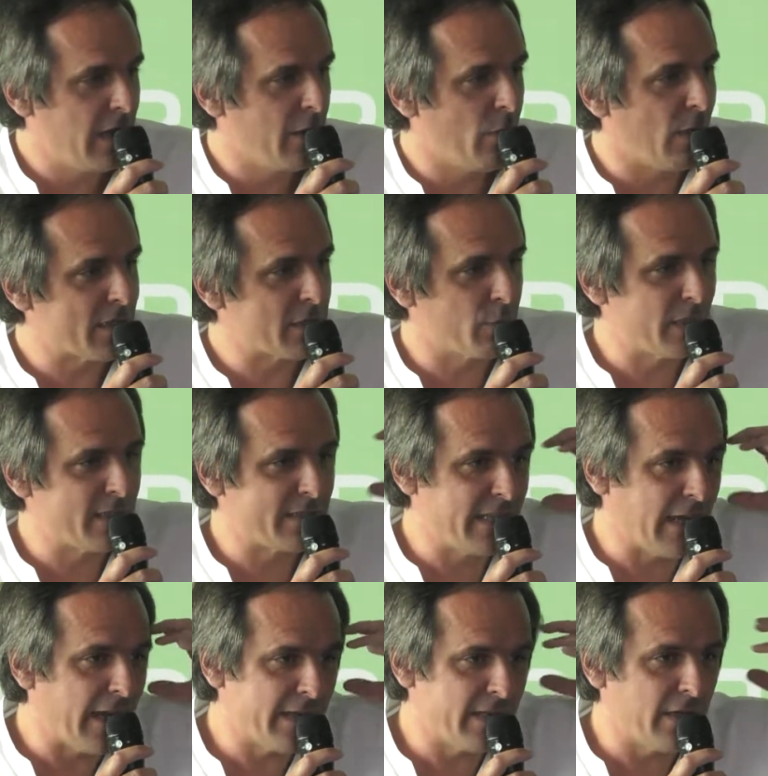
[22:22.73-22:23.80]
it was with
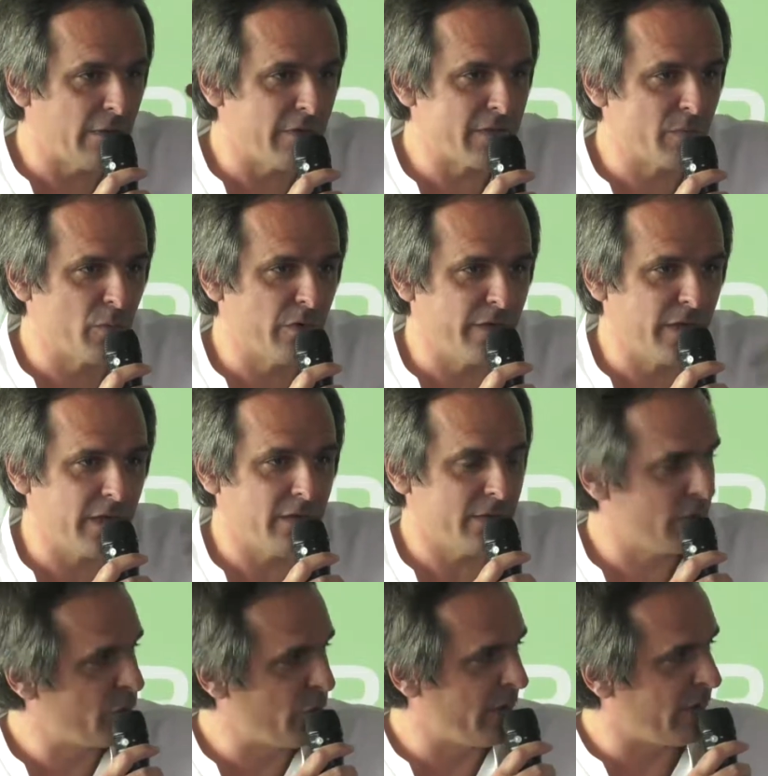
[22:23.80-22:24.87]
the idea of his movie
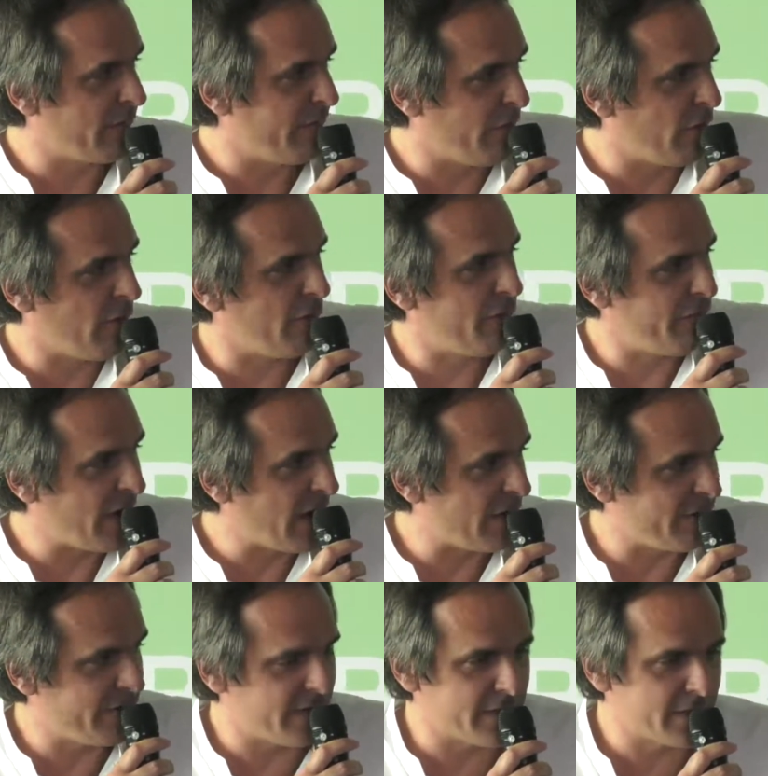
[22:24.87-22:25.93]
during 4 or
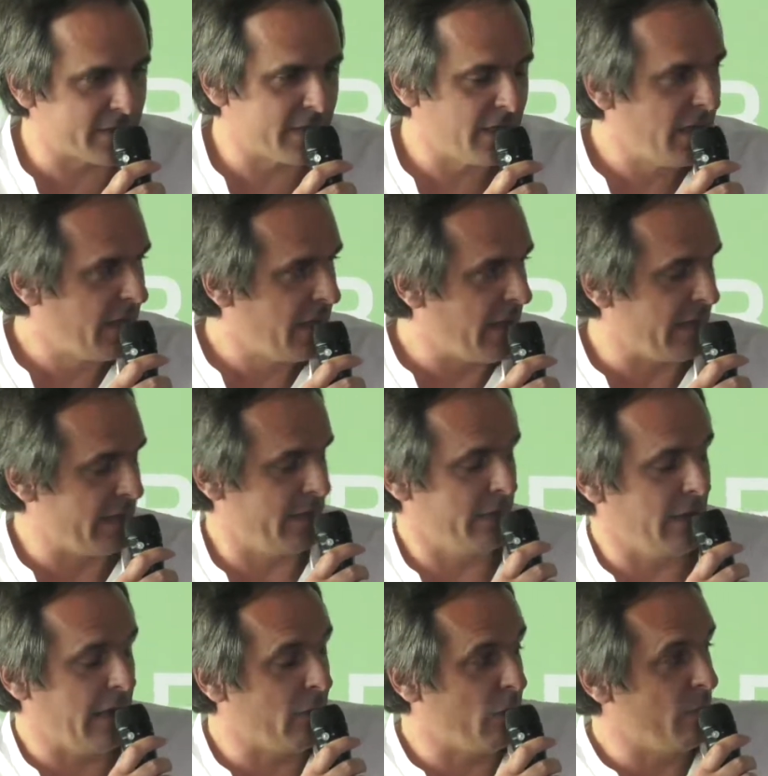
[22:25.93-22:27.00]
5 years,
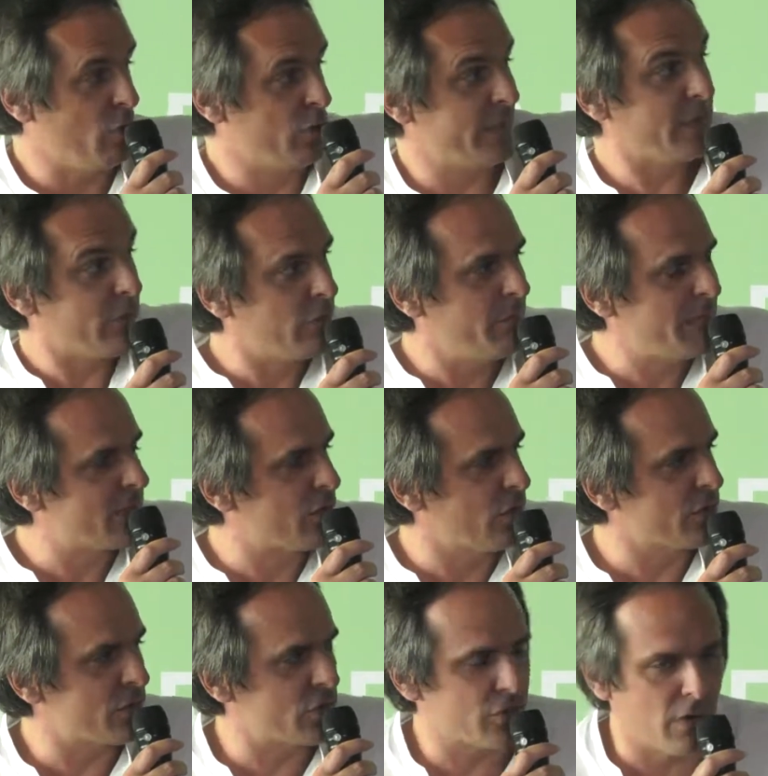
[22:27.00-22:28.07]
and the music could be
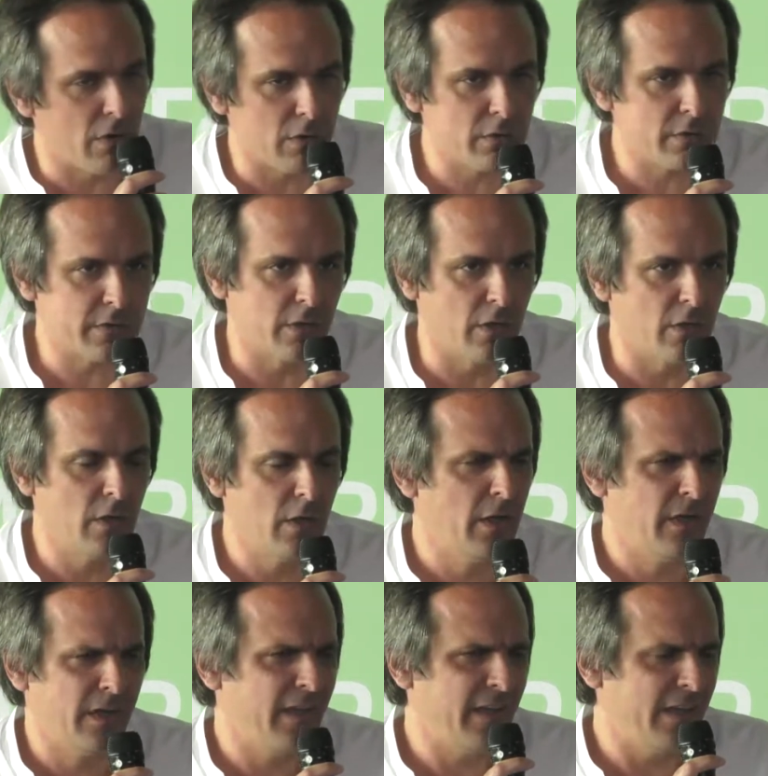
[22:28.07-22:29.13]
so strong, so
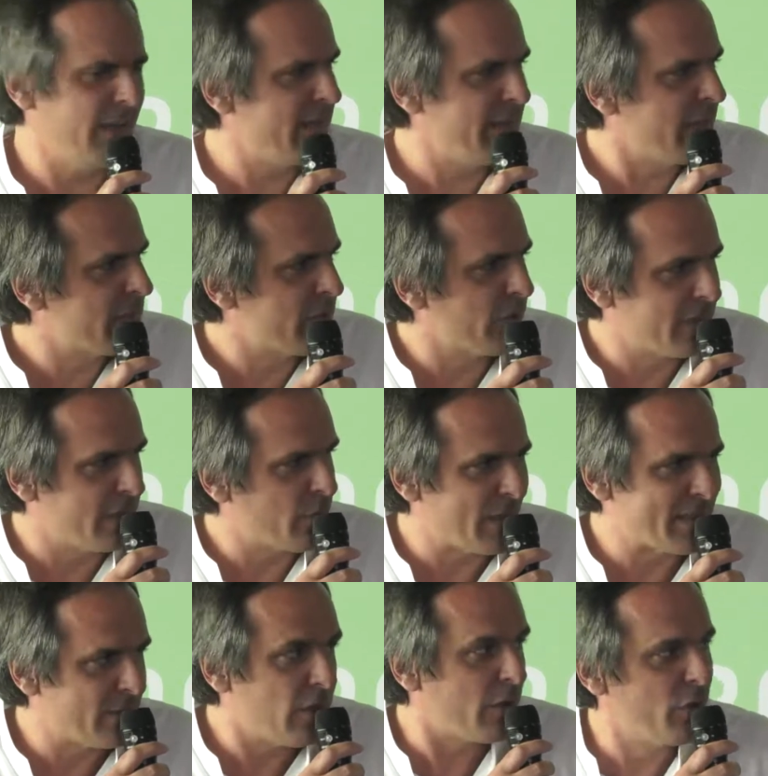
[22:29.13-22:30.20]
he thought it
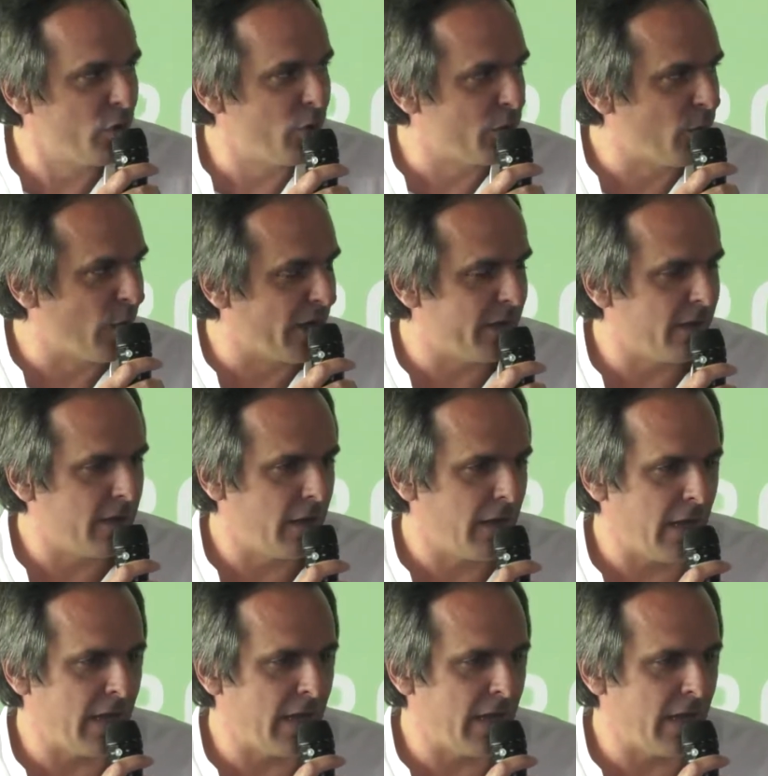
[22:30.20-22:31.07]
was not the good one."